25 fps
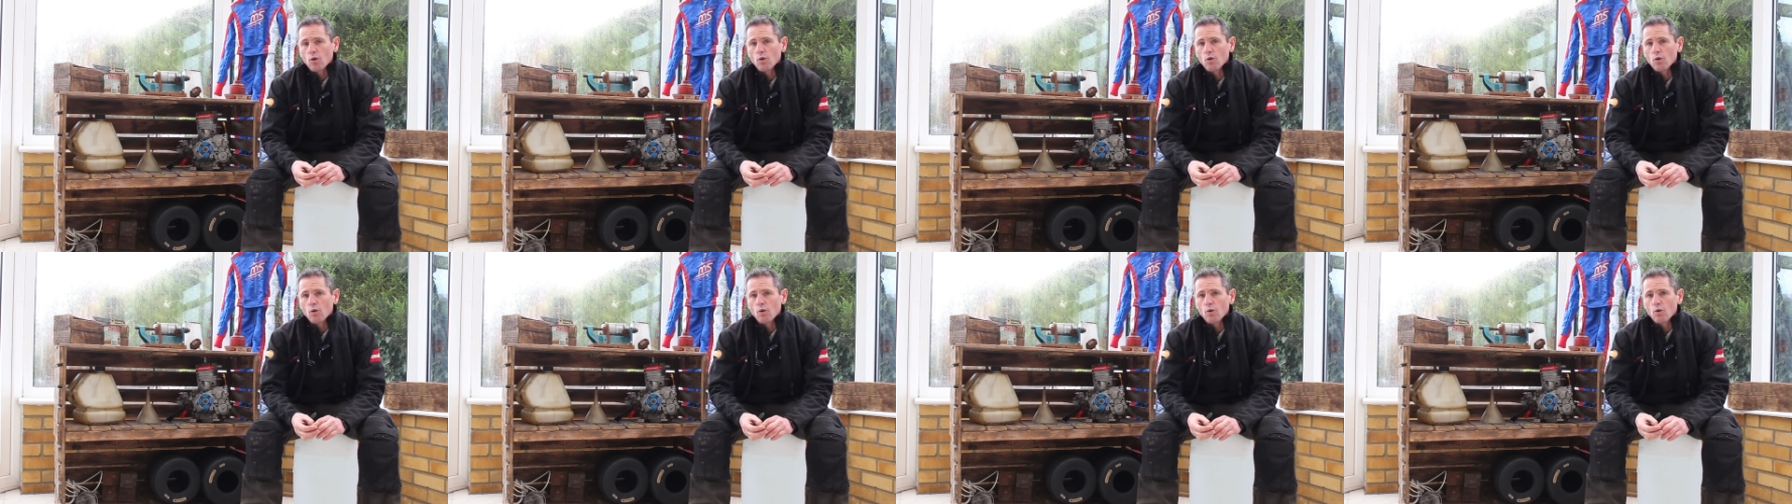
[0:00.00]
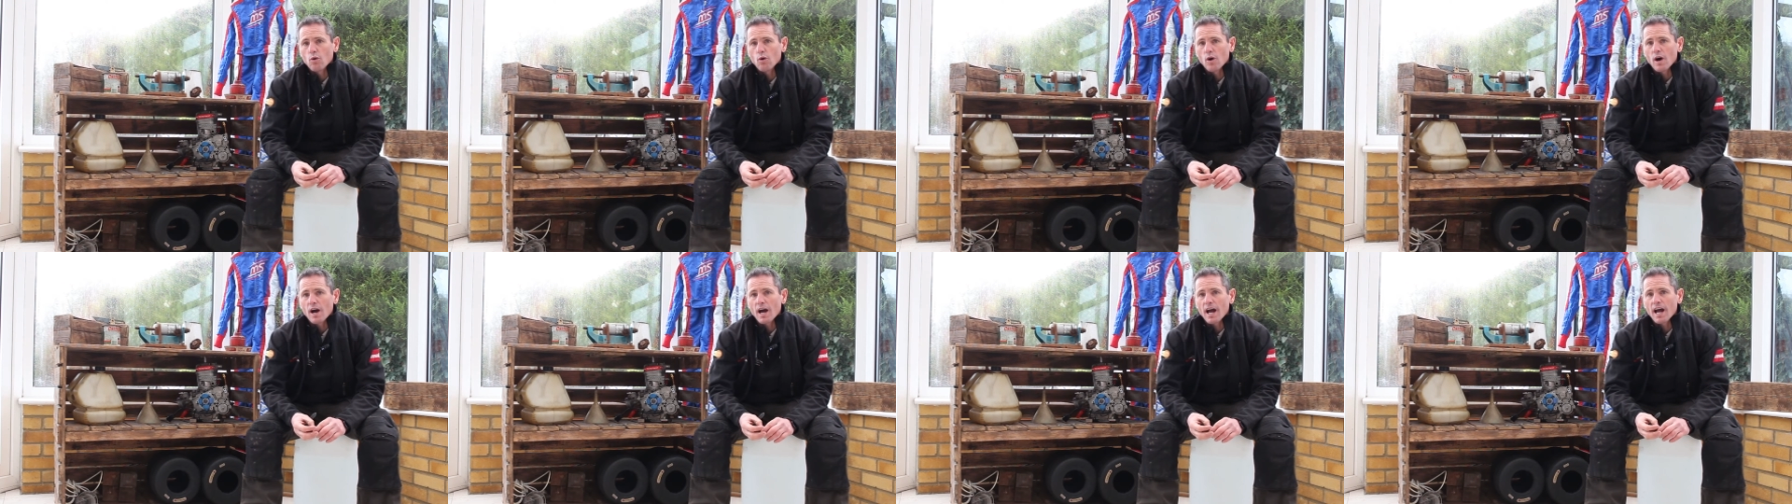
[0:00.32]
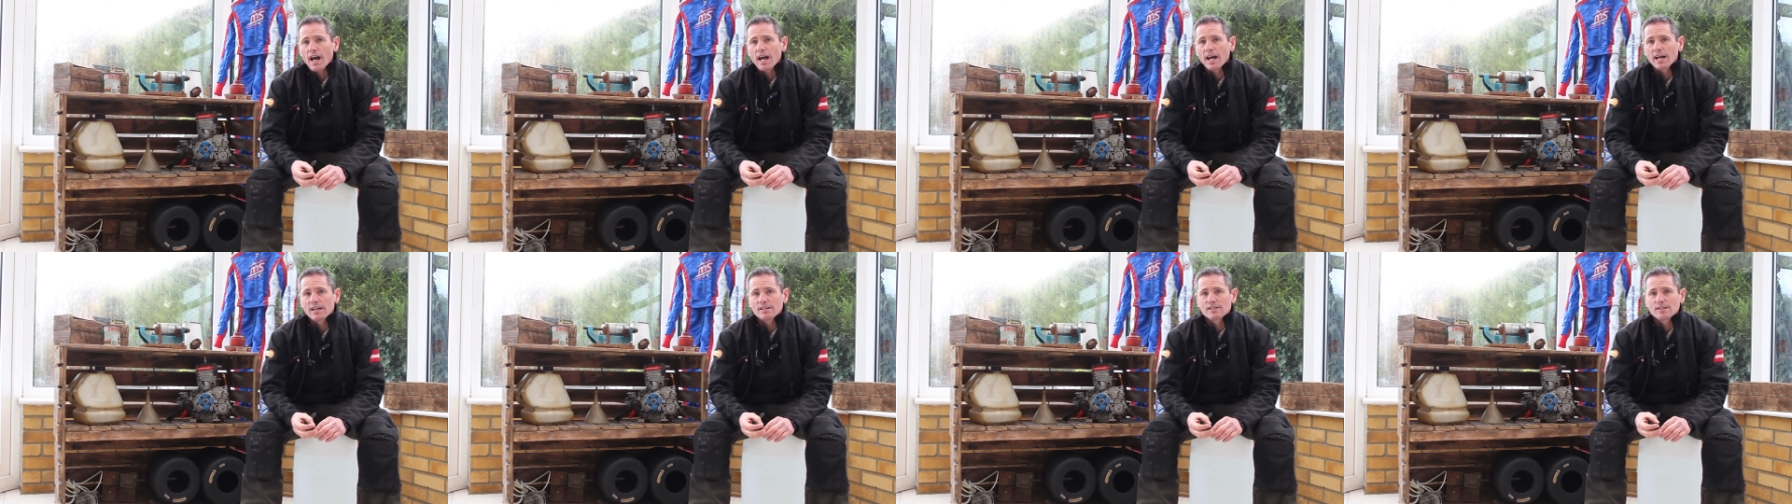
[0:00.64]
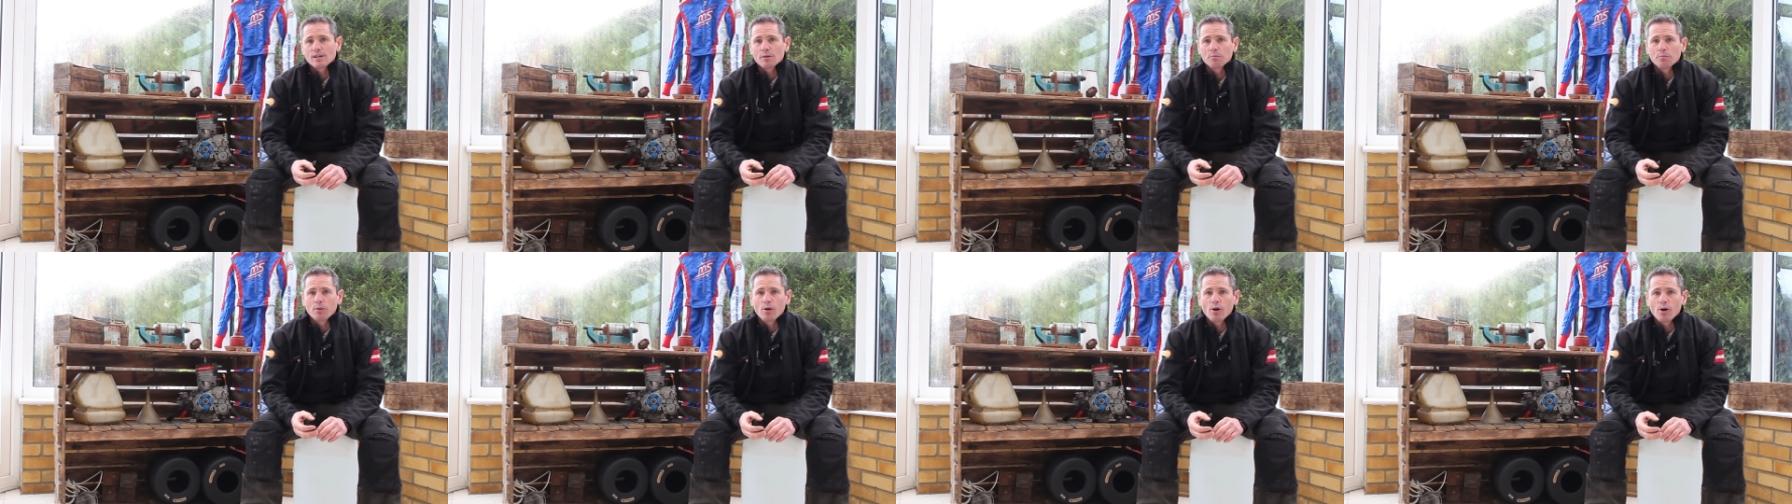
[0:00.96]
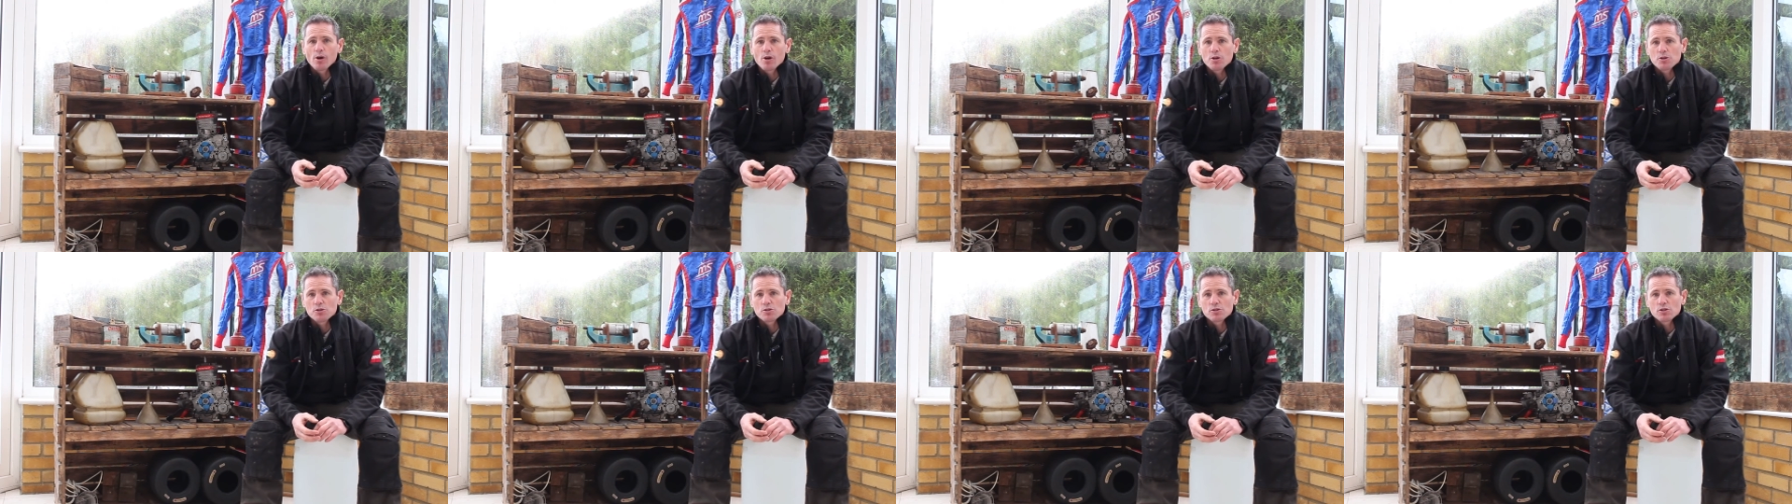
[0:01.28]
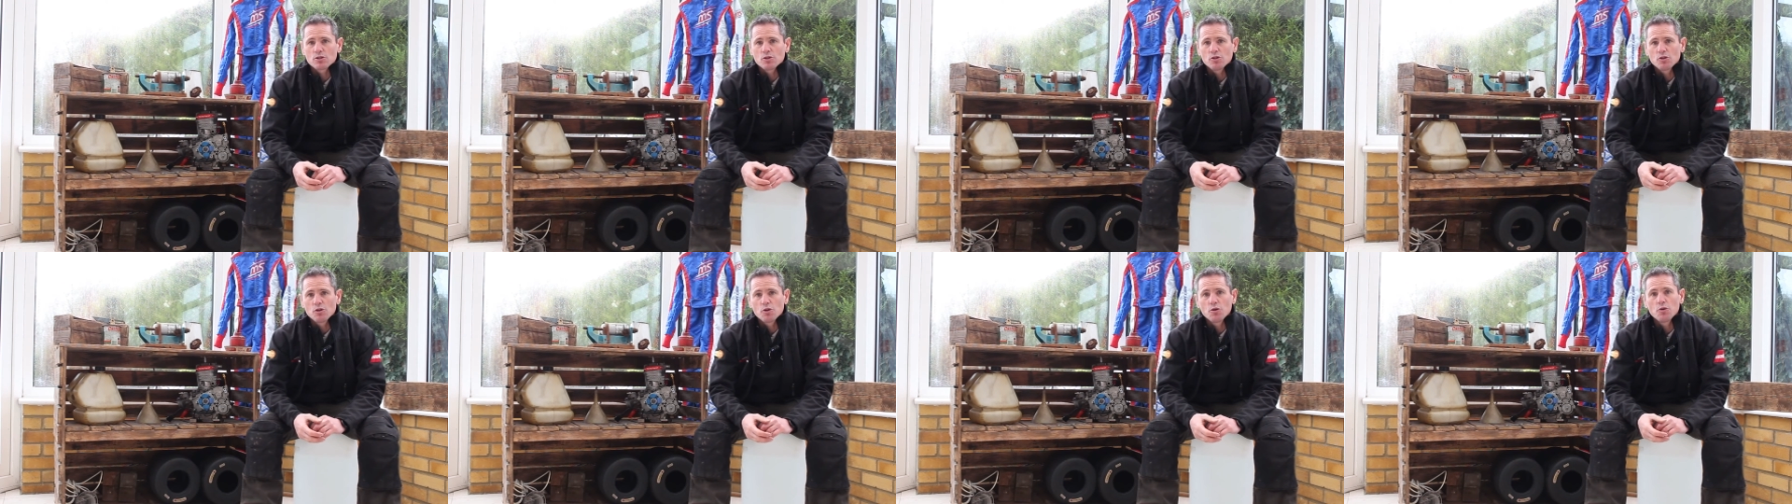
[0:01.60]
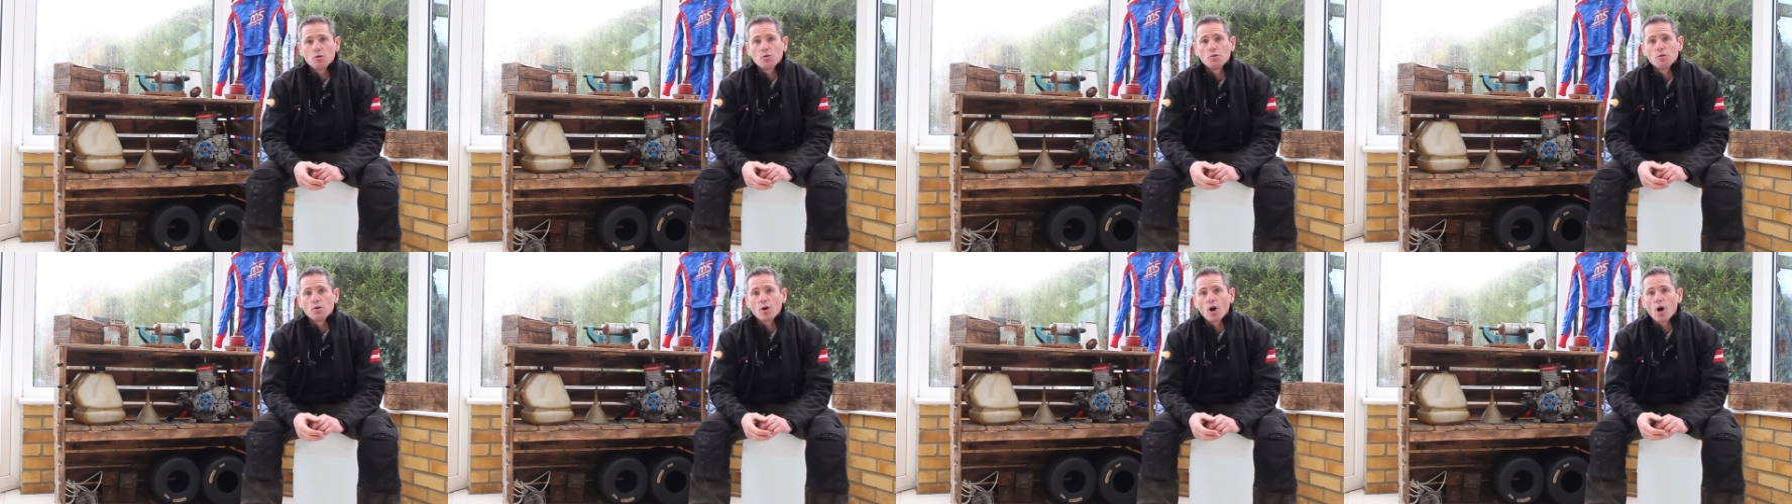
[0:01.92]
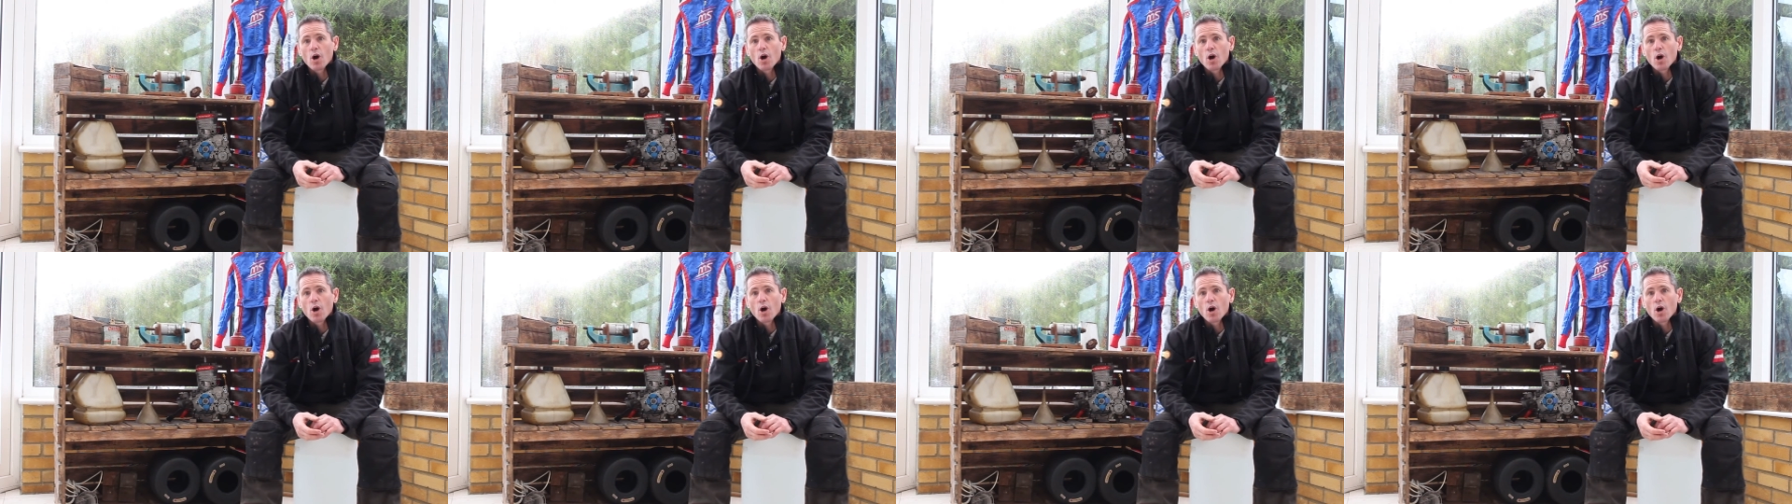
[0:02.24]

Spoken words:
or has a person who